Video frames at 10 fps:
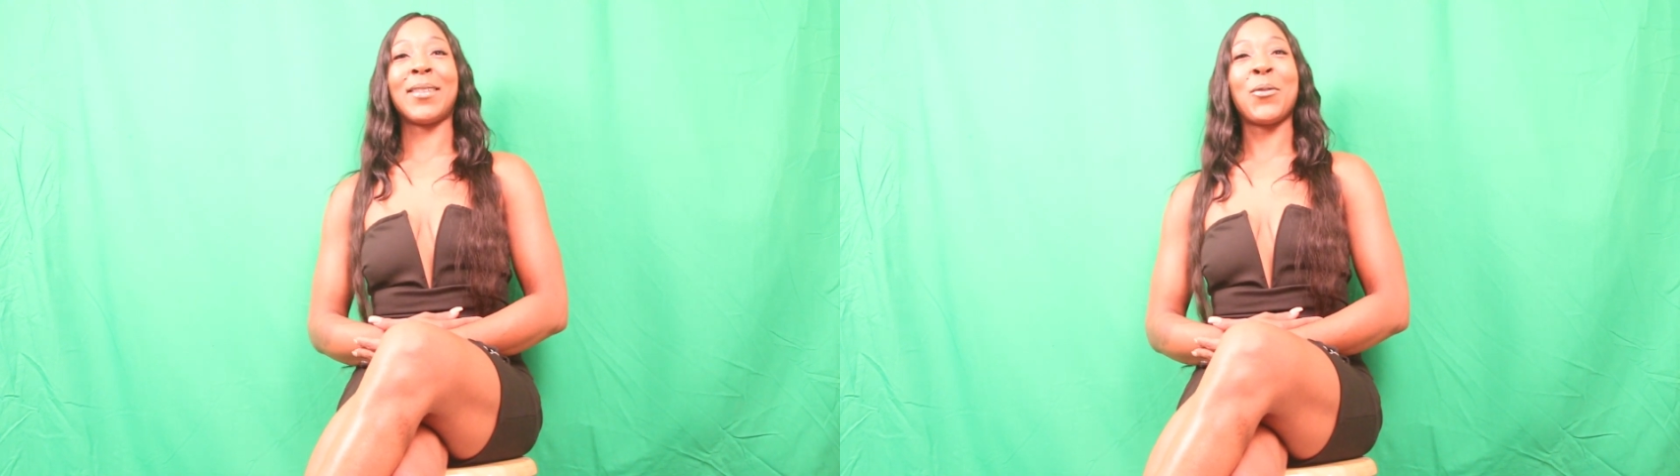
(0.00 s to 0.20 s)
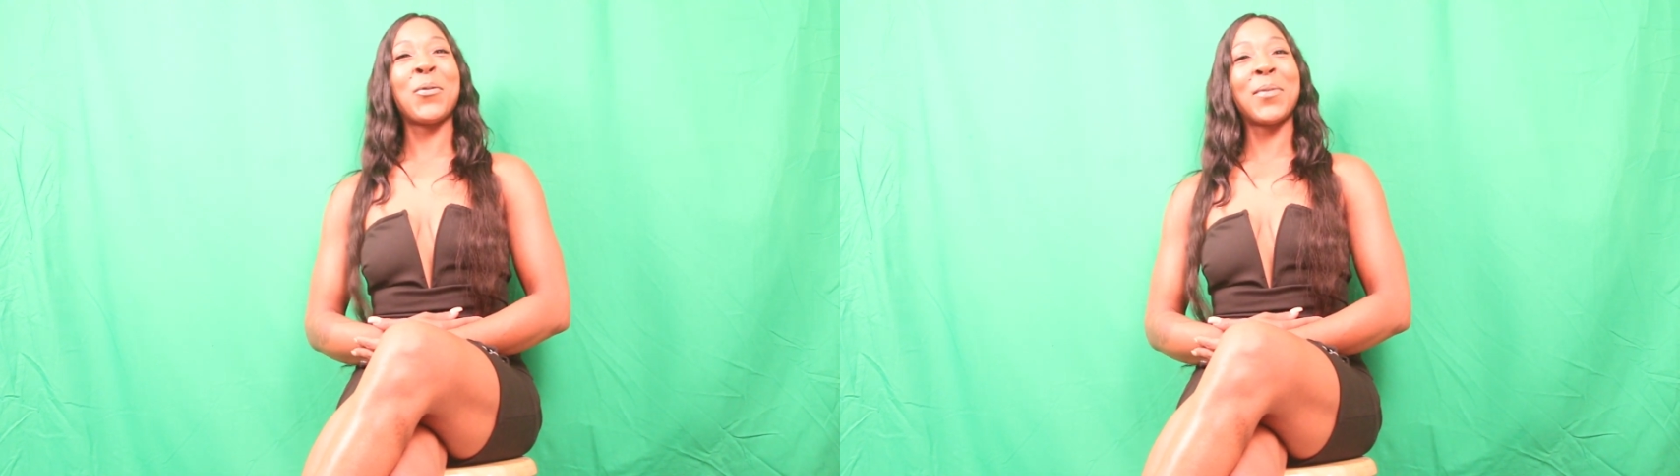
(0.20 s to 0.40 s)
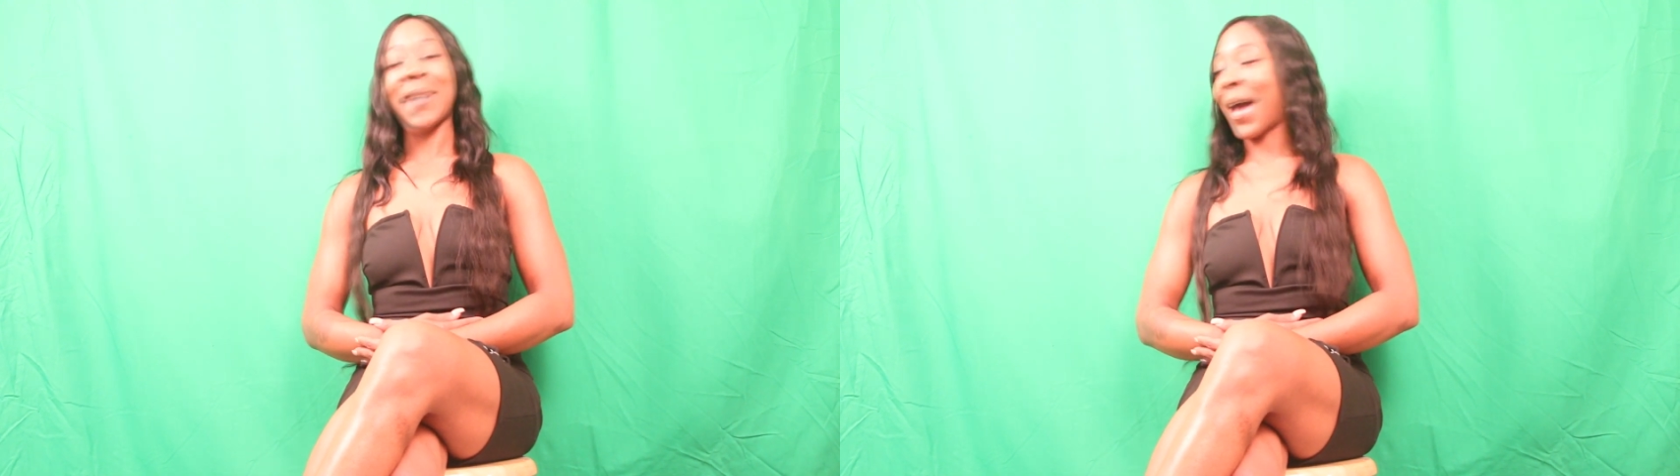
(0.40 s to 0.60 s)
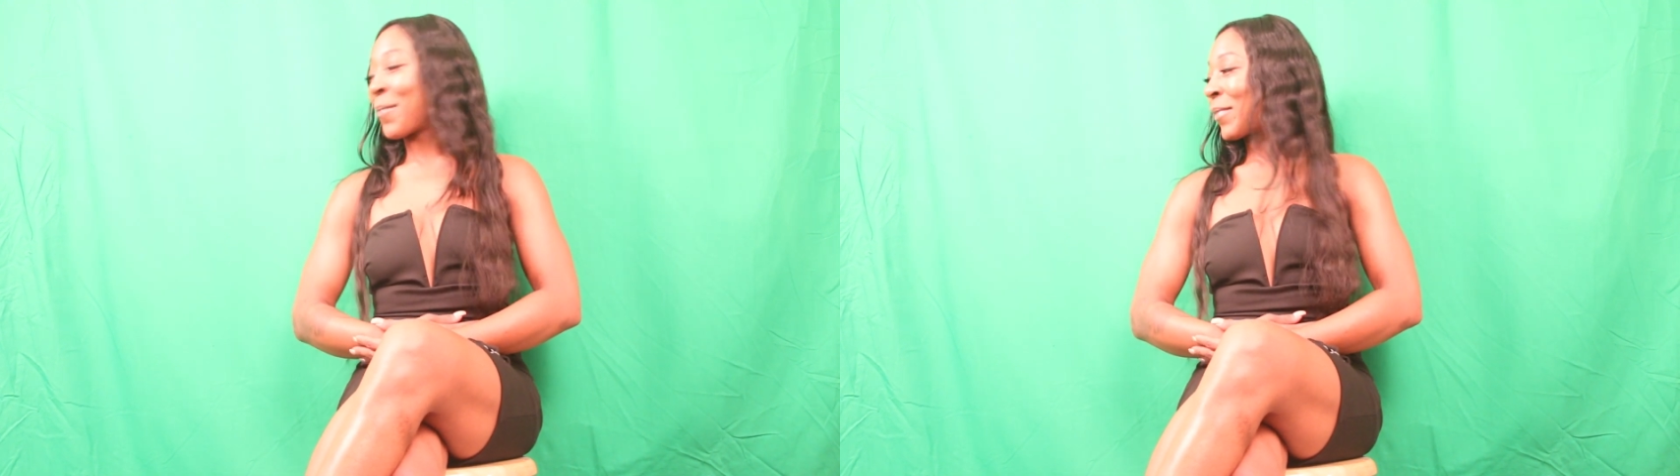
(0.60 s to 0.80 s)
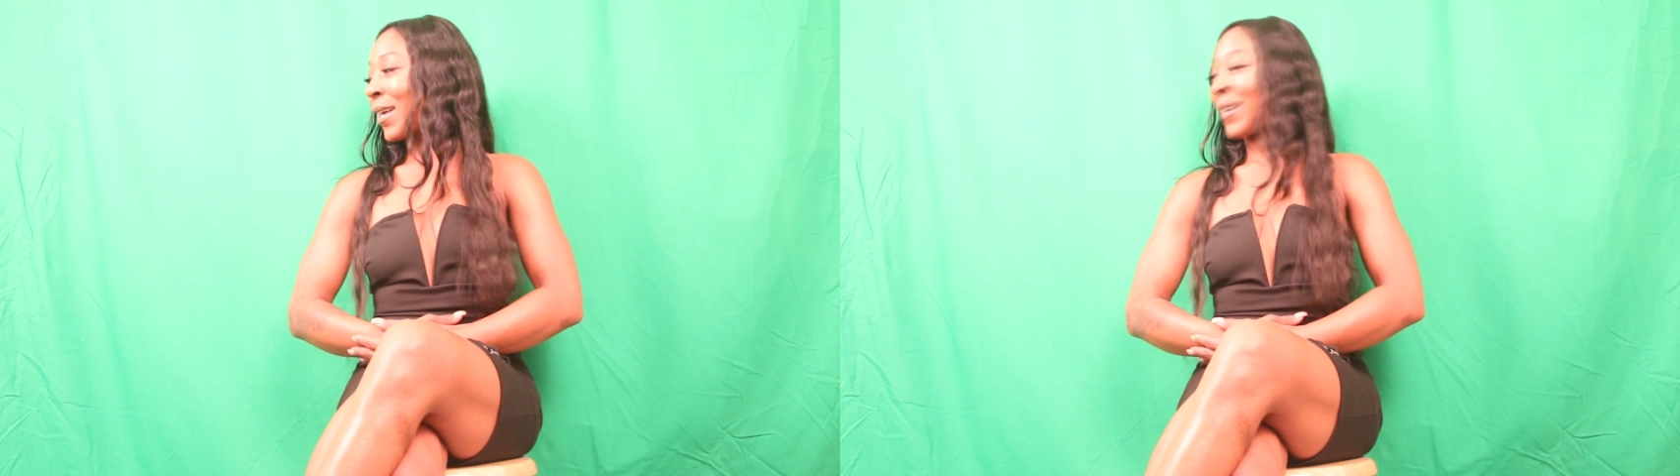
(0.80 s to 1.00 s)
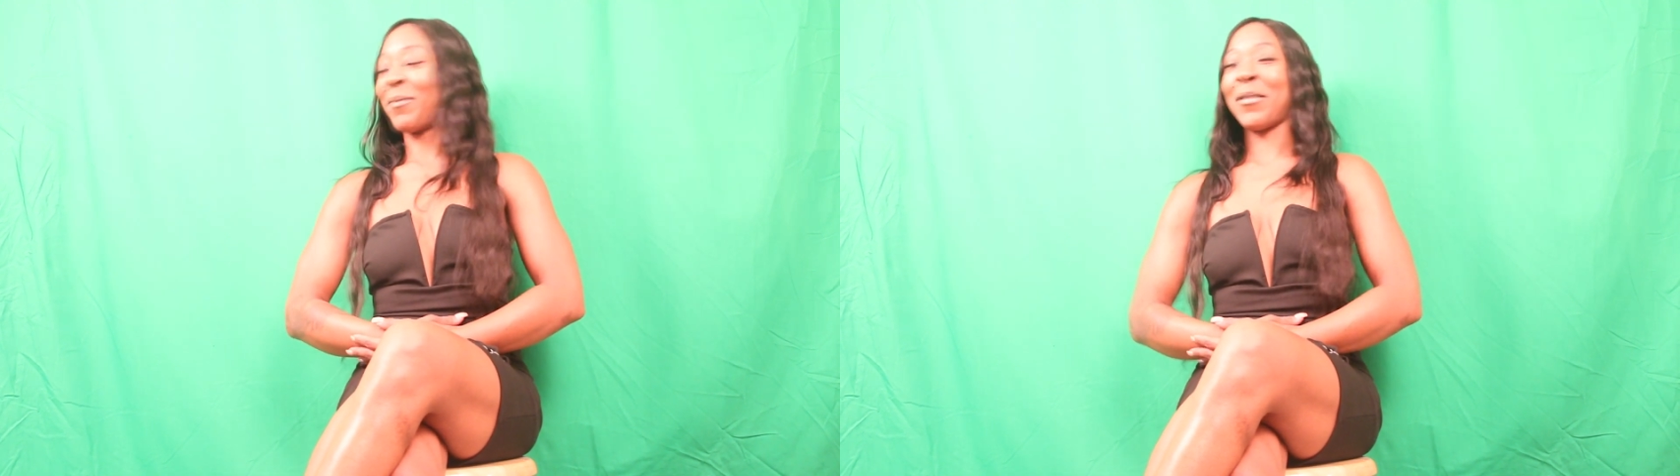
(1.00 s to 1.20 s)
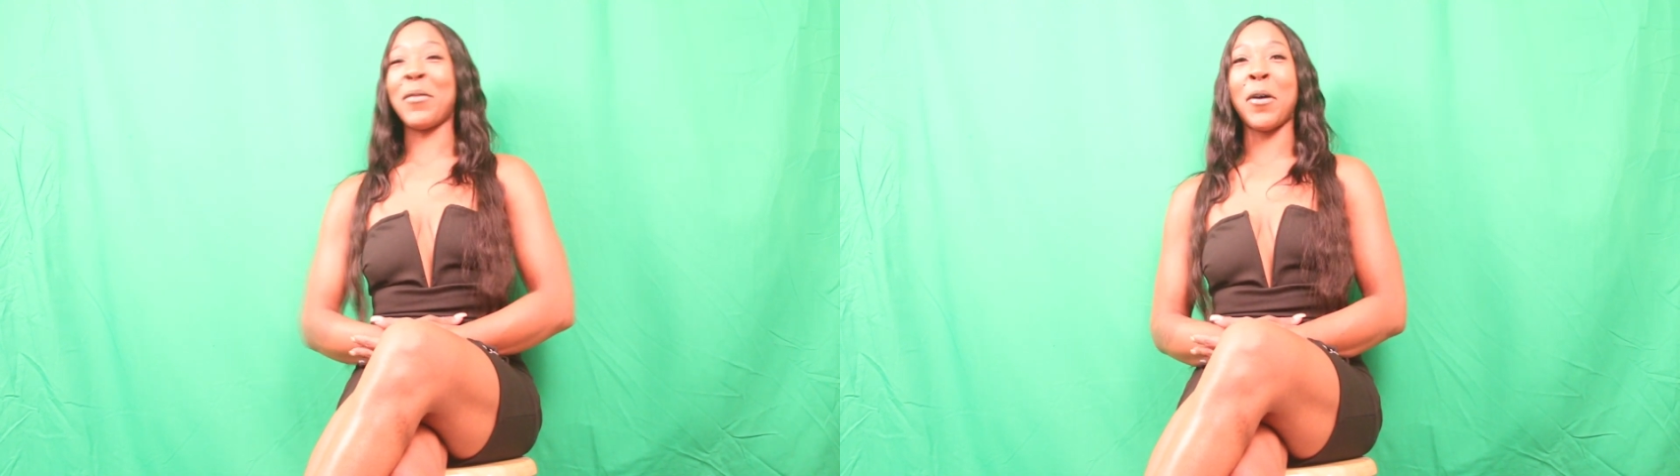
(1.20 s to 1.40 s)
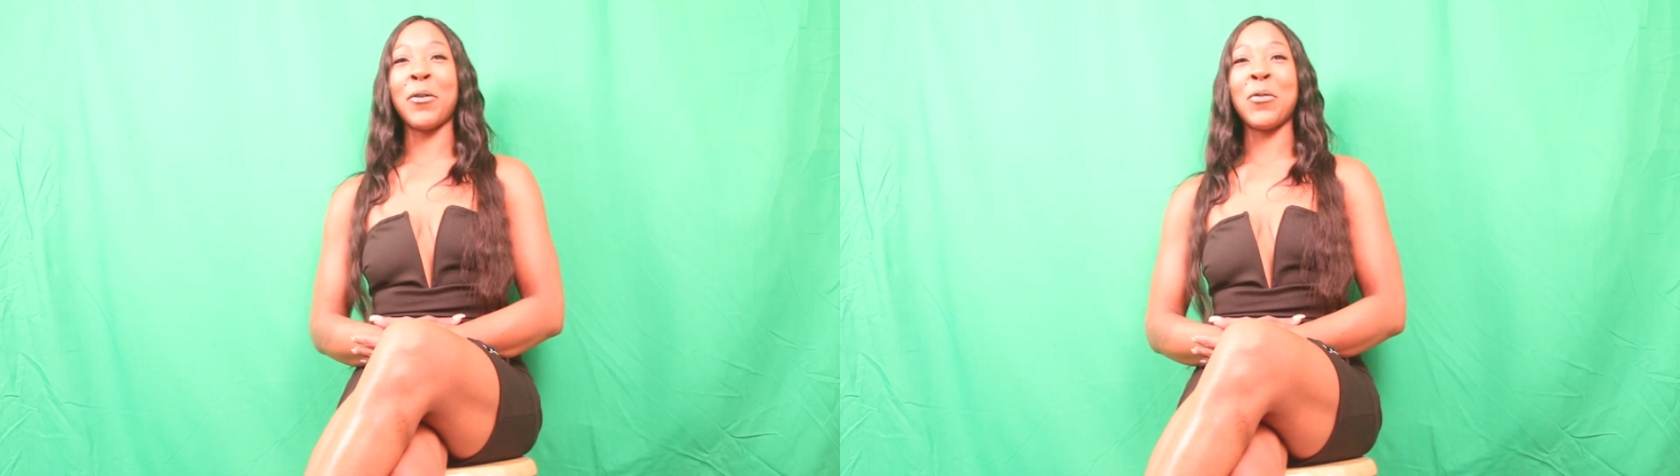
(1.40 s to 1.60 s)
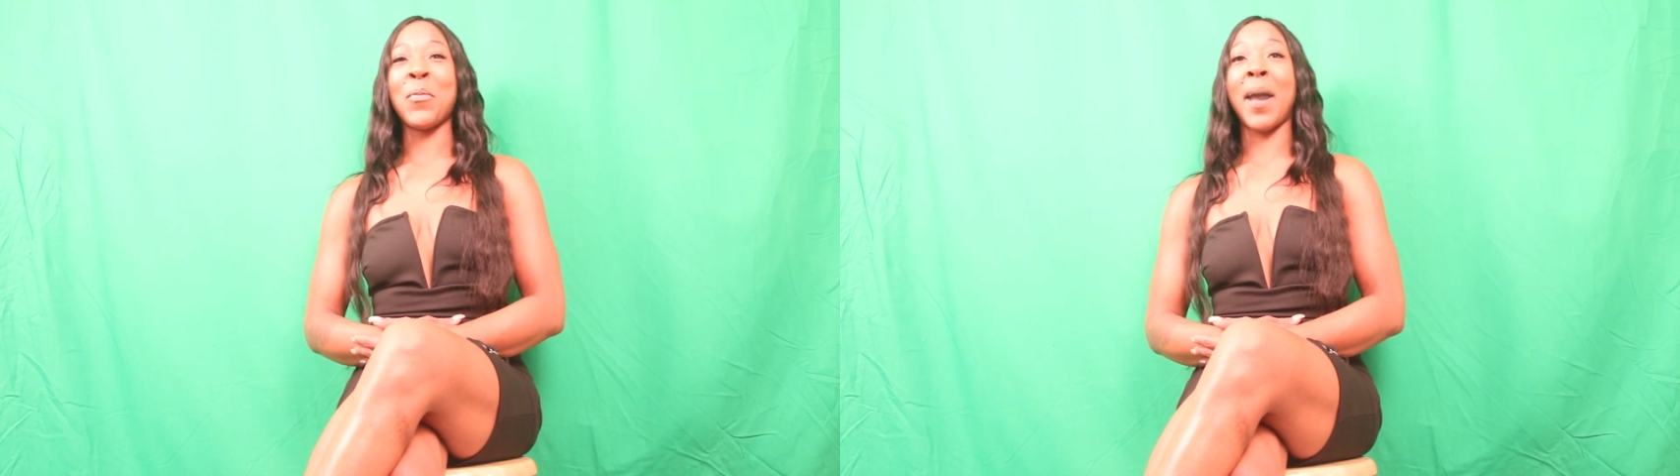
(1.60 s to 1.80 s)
dudes hyped up, you know, you